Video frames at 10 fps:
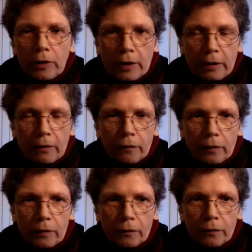here
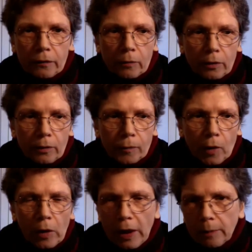from a
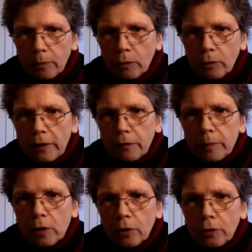lab who gave
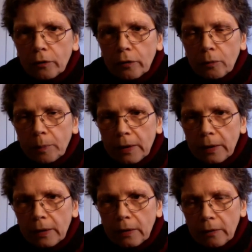me a lot of Super
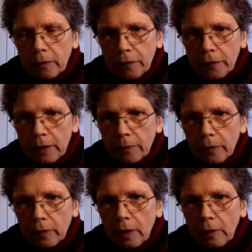8
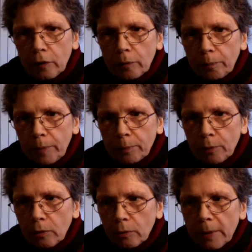films from
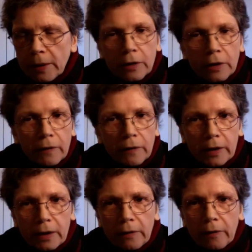people who make
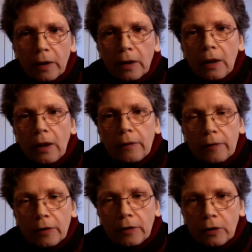DVDs, and
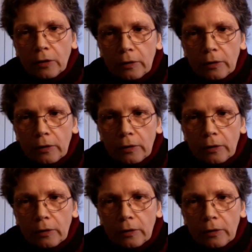then they